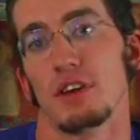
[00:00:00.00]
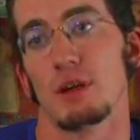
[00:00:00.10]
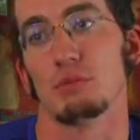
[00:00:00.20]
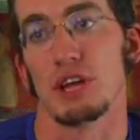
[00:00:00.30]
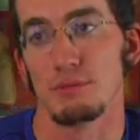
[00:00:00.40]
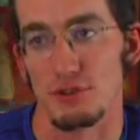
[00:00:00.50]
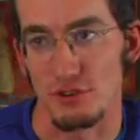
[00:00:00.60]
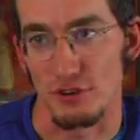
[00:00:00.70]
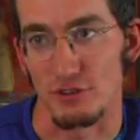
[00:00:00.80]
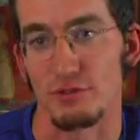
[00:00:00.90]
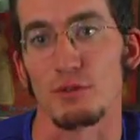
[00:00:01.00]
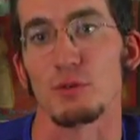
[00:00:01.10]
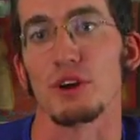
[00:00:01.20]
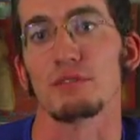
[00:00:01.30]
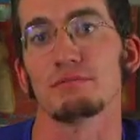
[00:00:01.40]
and blame the church for
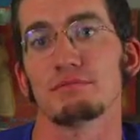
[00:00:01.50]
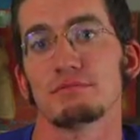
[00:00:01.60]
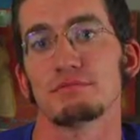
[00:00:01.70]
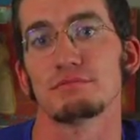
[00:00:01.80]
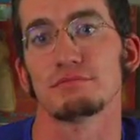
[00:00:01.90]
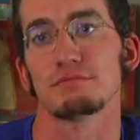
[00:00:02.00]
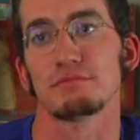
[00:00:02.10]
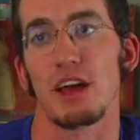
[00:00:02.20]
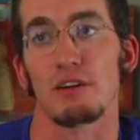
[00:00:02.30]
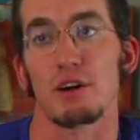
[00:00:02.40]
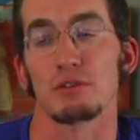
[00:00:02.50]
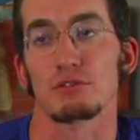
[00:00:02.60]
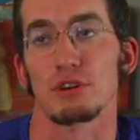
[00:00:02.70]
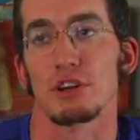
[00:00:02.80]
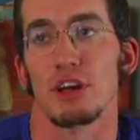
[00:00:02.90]
what how I was
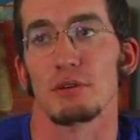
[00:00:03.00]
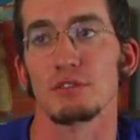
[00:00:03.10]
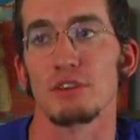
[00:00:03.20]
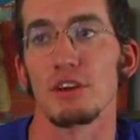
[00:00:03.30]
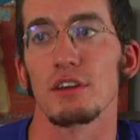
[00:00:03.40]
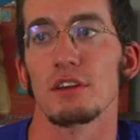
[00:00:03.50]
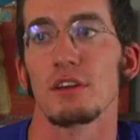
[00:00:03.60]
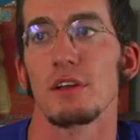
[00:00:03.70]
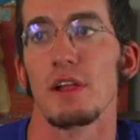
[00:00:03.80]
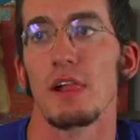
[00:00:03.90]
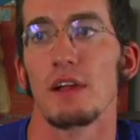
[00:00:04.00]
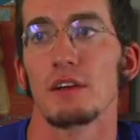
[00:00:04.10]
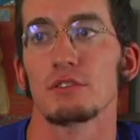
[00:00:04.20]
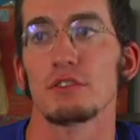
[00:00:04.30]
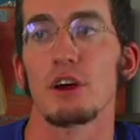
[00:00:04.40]
treated, I would say.
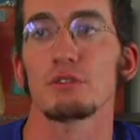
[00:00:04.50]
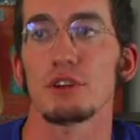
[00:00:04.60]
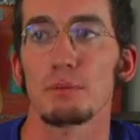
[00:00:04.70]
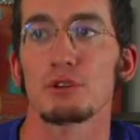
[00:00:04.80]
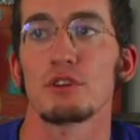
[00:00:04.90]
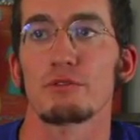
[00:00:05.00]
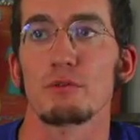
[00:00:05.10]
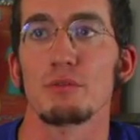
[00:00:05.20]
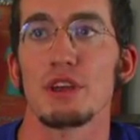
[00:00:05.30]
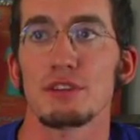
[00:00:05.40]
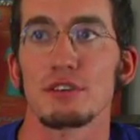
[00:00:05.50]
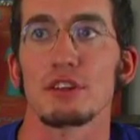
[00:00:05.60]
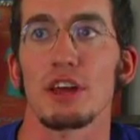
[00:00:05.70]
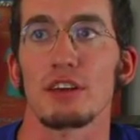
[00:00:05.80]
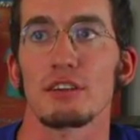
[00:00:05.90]
So that was an opportunity for me to
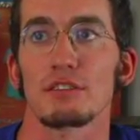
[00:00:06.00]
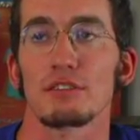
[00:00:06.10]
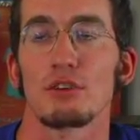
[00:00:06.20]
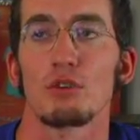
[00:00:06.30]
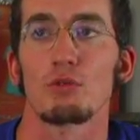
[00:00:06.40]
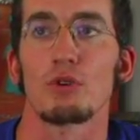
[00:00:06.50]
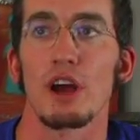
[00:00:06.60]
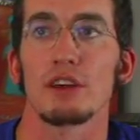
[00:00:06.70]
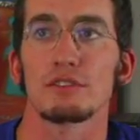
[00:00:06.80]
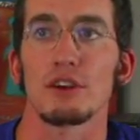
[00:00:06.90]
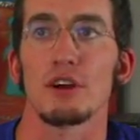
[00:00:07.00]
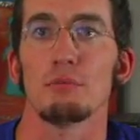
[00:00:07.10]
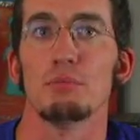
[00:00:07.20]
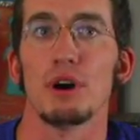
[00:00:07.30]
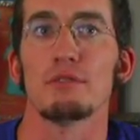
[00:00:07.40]
like rise
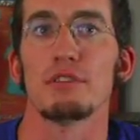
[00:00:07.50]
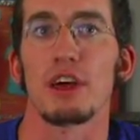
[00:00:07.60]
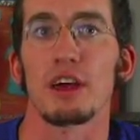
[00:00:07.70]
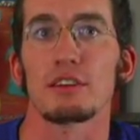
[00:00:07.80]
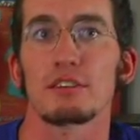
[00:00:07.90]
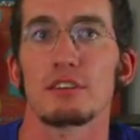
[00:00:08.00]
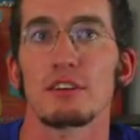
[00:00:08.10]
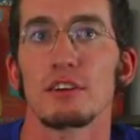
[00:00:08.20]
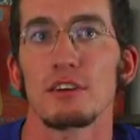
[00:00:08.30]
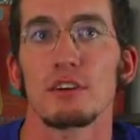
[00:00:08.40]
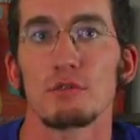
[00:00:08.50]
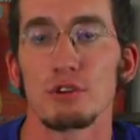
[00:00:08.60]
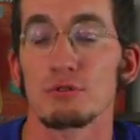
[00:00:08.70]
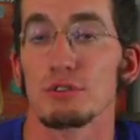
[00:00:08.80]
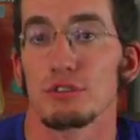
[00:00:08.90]
above that,
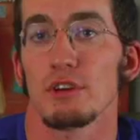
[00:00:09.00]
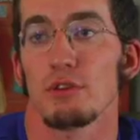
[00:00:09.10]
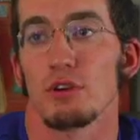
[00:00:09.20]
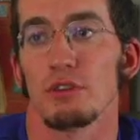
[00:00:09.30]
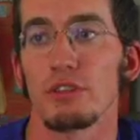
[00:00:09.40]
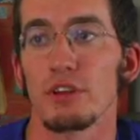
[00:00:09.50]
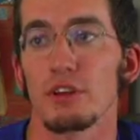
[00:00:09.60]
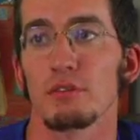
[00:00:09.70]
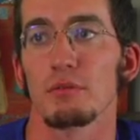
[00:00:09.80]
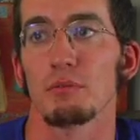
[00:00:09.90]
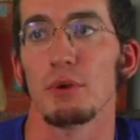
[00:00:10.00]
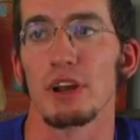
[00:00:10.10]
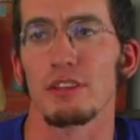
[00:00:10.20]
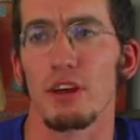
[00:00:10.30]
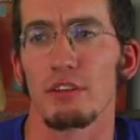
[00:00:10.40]
which was a difficult thing,
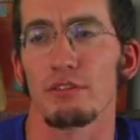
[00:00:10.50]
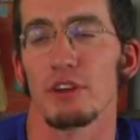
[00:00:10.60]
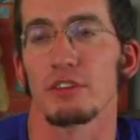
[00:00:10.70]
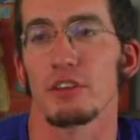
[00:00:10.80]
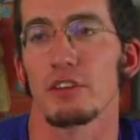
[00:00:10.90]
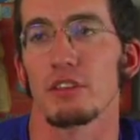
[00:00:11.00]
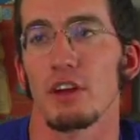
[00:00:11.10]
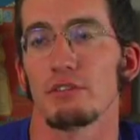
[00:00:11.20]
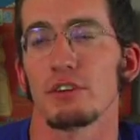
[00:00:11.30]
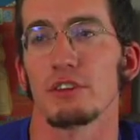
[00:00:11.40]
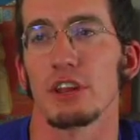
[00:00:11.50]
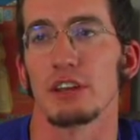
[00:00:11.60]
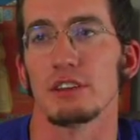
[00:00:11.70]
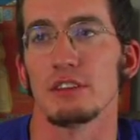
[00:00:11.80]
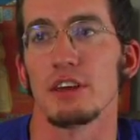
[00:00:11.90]
but I, I felt I feel that
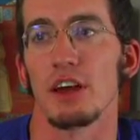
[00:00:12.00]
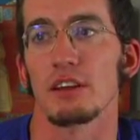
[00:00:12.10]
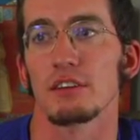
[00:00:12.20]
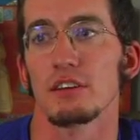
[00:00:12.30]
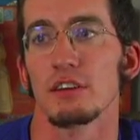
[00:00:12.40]
I did that.